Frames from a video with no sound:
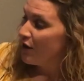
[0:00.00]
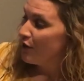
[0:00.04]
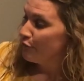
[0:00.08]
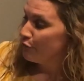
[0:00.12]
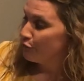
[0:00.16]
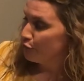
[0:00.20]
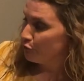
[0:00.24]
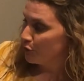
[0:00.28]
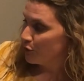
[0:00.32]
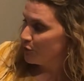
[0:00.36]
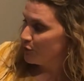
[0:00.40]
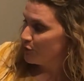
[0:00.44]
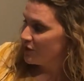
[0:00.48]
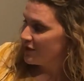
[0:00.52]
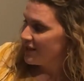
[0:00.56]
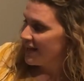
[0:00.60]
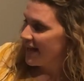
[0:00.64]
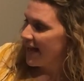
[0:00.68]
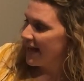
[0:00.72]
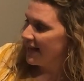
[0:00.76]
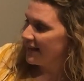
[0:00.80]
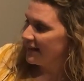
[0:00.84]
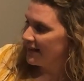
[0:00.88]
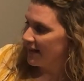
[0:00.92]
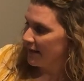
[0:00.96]
fruit,
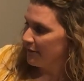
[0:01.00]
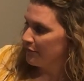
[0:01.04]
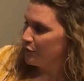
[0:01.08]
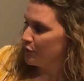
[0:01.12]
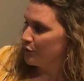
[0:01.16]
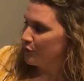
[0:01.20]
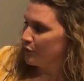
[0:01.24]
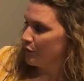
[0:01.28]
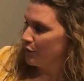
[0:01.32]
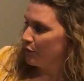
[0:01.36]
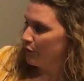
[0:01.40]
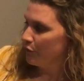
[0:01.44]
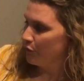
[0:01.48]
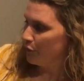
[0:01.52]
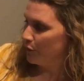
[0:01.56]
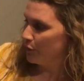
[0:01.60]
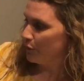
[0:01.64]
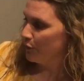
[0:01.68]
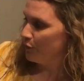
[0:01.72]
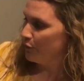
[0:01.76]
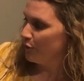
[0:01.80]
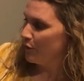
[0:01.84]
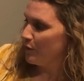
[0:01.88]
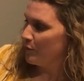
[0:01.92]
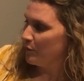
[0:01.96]
and leftover
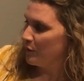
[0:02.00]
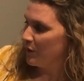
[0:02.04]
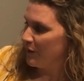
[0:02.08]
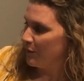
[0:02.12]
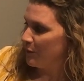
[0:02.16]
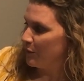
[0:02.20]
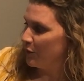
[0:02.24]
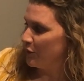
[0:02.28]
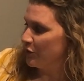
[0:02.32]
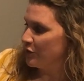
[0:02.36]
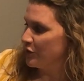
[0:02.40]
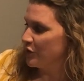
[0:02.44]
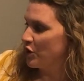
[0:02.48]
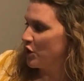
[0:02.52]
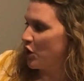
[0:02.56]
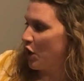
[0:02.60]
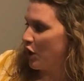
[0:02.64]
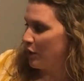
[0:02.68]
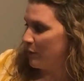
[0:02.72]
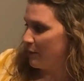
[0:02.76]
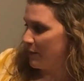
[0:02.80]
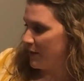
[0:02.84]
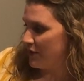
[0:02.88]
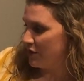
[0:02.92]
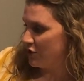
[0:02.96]
food from people's
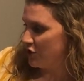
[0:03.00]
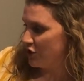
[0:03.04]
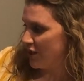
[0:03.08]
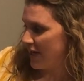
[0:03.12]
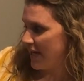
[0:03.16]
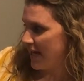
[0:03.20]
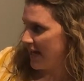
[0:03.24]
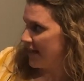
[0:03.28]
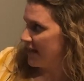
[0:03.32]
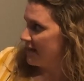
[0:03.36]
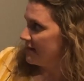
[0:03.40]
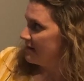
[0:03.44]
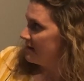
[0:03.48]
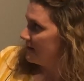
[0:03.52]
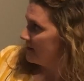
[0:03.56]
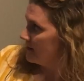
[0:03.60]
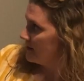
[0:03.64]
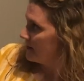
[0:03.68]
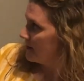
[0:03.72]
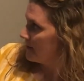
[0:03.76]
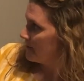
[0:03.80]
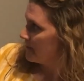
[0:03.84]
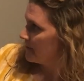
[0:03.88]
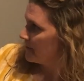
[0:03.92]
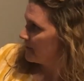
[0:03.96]
garbage cans.
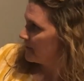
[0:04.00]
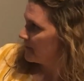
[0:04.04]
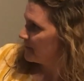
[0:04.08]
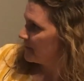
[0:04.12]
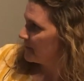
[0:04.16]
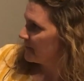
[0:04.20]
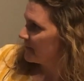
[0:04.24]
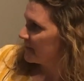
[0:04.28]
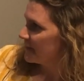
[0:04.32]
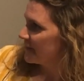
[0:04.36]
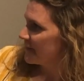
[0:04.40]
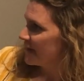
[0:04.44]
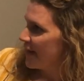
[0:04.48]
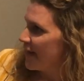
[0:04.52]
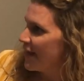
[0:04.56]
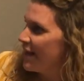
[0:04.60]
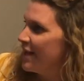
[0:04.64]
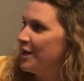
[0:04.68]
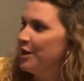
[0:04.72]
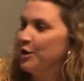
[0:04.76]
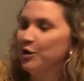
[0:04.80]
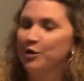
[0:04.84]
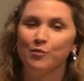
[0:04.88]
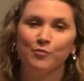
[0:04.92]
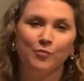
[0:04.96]

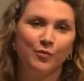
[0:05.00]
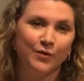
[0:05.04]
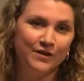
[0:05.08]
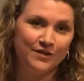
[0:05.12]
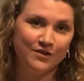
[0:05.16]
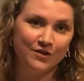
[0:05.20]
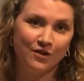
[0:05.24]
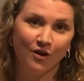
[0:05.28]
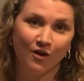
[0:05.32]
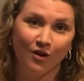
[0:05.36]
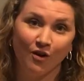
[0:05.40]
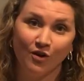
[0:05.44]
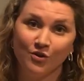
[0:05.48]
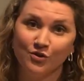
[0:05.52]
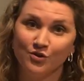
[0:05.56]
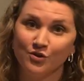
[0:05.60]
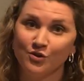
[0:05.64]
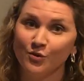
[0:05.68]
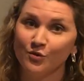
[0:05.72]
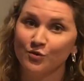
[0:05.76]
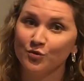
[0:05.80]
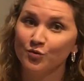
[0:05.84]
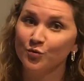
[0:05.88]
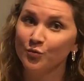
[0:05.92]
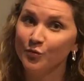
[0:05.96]
Now, boys and girls,
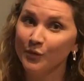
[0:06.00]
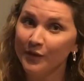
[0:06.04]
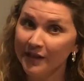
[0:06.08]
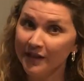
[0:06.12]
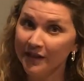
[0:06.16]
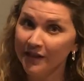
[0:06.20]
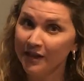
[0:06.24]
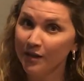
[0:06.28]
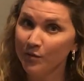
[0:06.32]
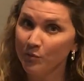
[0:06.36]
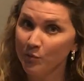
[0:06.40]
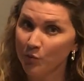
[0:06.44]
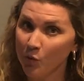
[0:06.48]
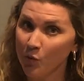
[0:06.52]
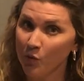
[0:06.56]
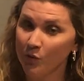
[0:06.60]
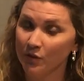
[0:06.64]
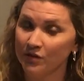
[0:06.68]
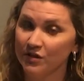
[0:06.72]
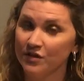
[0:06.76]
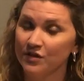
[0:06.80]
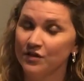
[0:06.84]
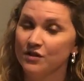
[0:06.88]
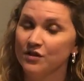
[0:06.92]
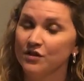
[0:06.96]
it's really
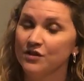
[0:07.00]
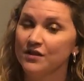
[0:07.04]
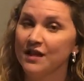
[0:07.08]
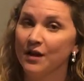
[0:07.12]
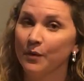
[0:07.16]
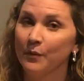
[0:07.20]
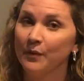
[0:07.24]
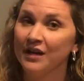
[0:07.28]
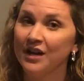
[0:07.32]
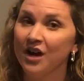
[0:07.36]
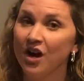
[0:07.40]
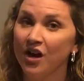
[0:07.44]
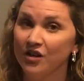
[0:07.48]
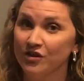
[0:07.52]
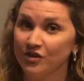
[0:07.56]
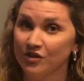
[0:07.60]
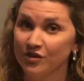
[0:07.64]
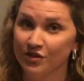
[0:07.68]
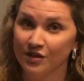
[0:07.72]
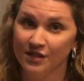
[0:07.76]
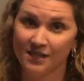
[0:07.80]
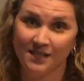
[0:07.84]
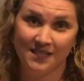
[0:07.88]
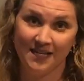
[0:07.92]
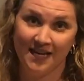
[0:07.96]
important that we
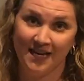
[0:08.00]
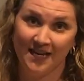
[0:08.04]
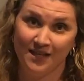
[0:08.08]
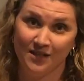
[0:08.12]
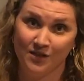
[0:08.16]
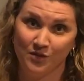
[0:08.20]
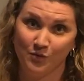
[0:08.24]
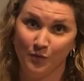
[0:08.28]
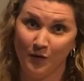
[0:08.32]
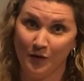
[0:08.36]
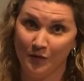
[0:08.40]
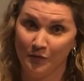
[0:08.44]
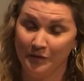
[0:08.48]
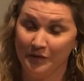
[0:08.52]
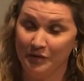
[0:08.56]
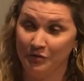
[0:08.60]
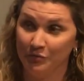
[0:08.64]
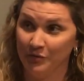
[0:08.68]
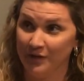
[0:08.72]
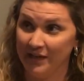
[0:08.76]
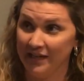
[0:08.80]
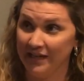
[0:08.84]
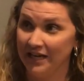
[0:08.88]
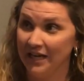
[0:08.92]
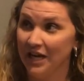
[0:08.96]
understand what we
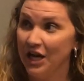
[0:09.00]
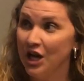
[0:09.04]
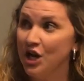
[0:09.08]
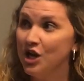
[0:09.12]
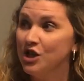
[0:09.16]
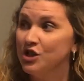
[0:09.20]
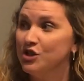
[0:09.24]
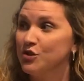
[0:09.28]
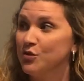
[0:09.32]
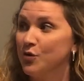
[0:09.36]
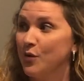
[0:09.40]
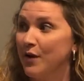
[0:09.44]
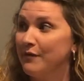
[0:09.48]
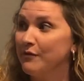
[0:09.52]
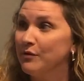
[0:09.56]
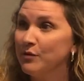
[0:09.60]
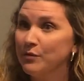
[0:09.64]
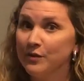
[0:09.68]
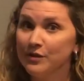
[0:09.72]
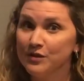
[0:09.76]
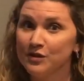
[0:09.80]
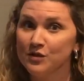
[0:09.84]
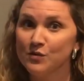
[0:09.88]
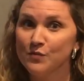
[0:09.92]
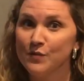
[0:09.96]
read. So every
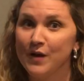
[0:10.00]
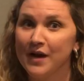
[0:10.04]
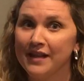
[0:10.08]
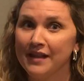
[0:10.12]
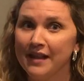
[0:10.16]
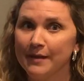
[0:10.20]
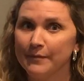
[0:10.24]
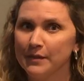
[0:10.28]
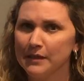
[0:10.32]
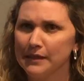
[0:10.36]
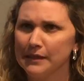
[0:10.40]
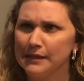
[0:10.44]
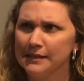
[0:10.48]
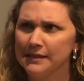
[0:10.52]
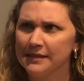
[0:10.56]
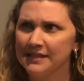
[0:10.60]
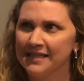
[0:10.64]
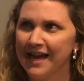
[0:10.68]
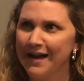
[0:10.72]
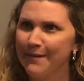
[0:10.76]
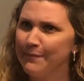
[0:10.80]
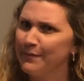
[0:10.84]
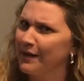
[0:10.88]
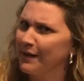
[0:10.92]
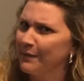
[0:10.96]
once in a while, I'm going to
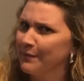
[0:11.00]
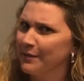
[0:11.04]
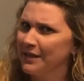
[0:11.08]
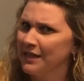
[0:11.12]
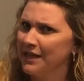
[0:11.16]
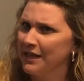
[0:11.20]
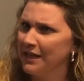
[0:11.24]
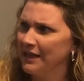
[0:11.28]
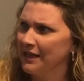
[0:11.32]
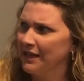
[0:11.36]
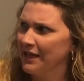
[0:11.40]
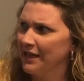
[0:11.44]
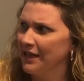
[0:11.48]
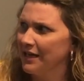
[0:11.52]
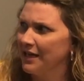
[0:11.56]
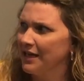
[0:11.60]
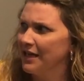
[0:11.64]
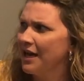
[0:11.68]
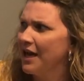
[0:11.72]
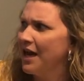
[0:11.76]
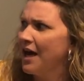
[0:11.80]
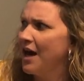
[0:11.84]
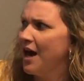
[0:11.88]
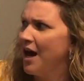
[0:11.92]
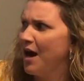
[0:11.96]
stop and I'm going to think
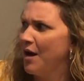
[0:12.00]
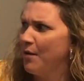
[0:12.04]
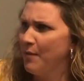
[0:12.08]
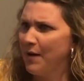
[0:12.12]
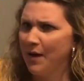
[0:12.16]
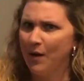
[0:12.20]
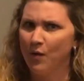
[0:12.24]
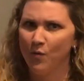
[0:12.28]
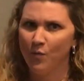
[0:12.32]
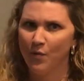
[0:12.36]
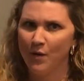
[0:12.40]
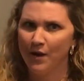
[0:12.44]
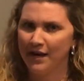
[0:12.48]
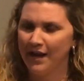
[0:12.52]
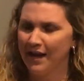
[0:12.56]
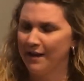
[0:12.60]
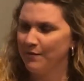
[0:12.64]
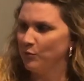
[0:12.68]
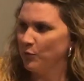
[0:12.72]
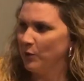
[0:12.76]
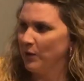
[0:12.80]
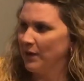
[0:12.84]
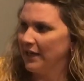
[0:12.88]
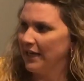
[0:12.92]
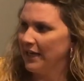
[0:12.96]
about what
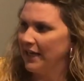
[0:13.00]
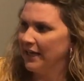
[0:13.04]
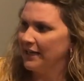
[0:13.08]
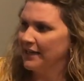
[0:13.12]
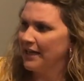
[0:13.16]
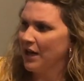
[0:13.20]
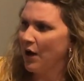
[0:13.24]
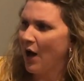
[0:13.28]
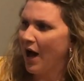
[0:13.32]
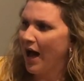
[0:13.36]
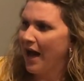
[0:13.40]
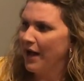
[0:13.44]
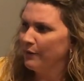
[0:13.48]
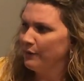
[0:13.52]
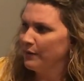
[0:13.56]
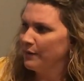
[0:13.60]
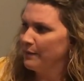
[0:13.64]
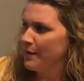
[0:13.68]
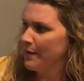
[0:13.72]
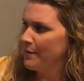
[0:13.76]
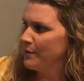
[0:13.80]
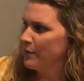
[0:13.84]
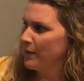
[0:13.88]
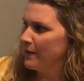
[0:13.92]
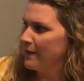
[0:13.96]
I'm reading. Now, I
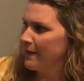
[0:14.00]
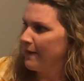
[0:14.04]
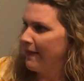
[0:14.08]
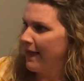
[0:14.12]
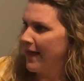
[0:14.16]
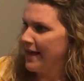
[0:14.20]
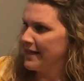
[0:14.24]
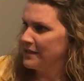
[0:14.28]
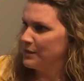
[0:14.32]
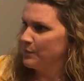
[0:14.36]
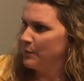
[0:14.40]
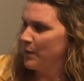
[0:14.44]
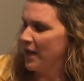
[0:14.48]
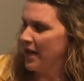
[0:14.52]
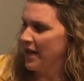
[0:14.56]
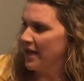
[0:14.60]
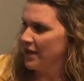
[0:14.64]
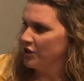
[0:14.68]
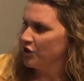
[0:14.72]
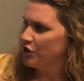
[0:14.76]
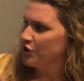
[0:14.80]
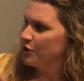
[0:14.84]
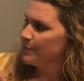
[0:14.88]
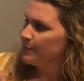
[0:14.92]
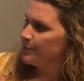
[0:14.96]
remember on the last
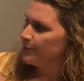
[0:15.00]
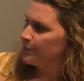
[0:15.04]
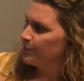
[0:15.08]
page,